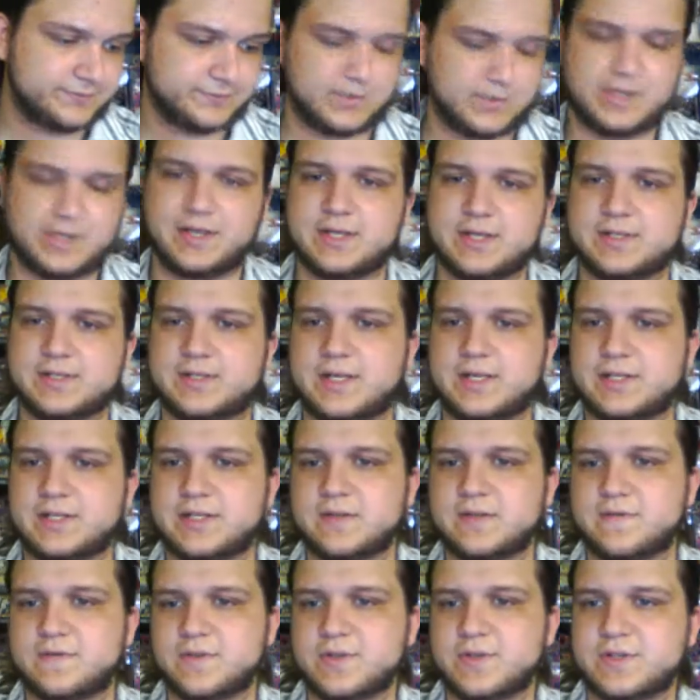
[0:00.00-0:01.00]
I guess that's
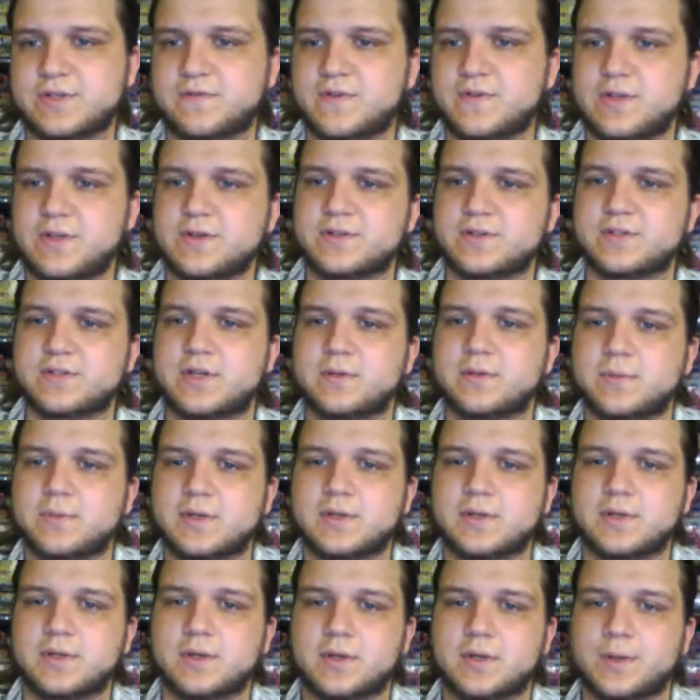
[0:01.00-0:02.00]
it for this video
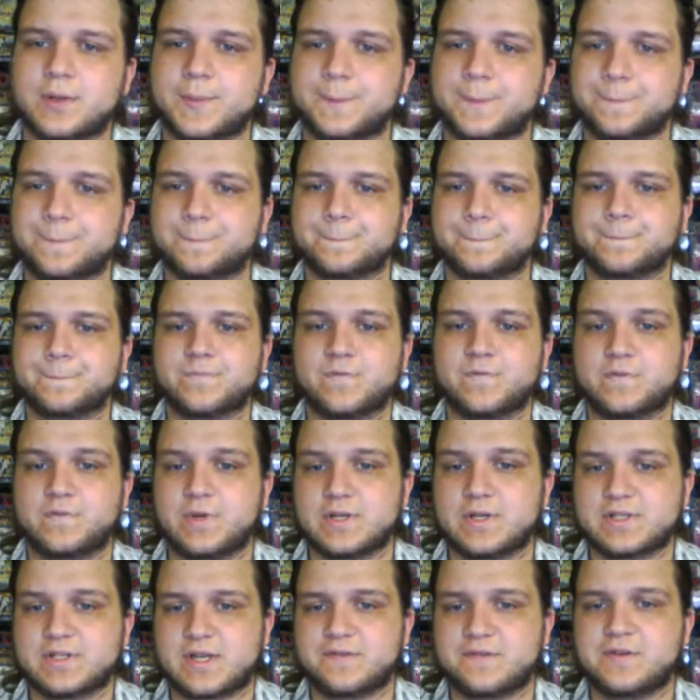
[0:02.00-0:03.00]
segment. If you
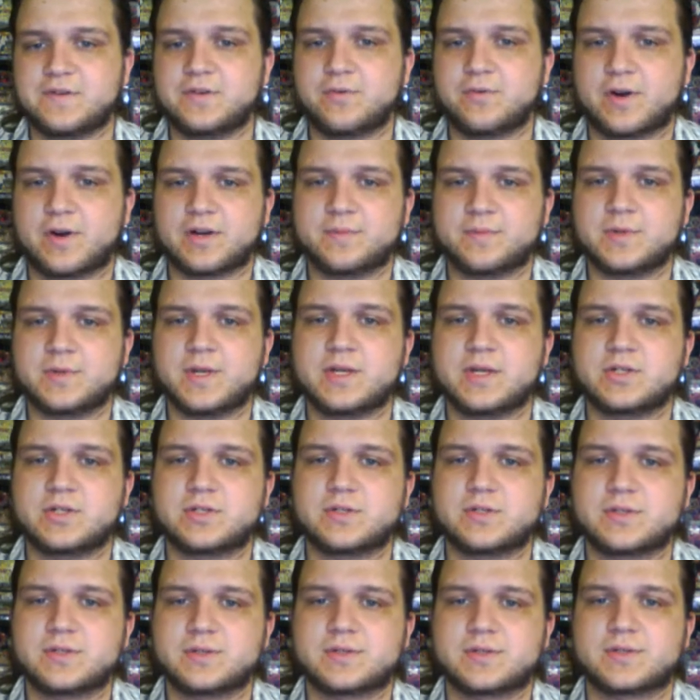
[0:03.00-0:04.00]
guys have any
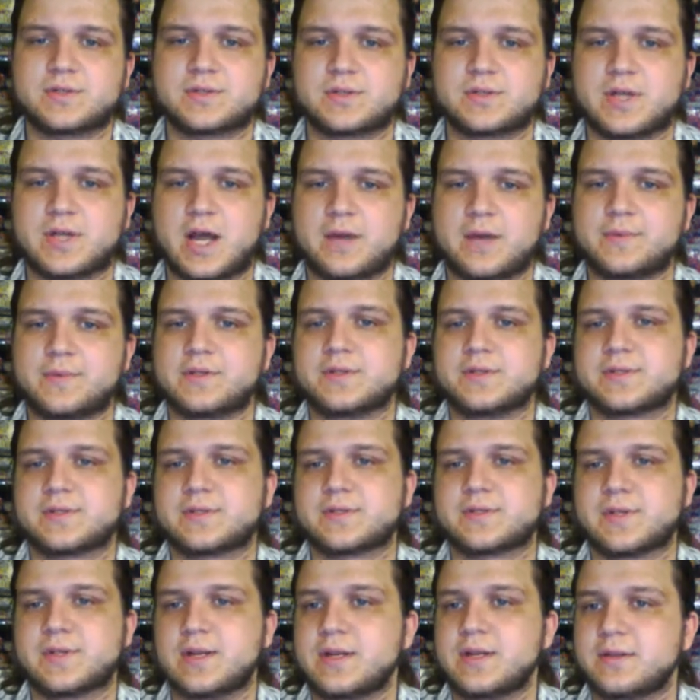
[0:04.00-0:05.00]
recommendations,
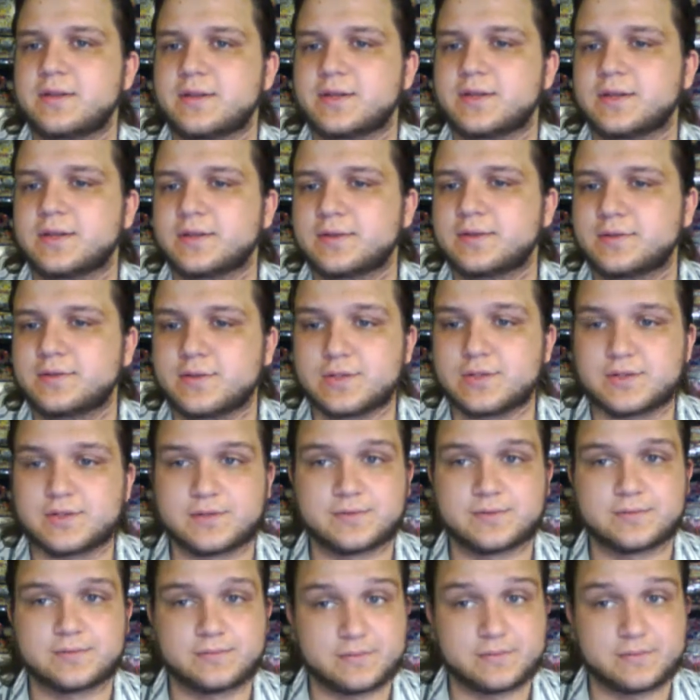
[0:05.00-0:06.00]
comments, anything, just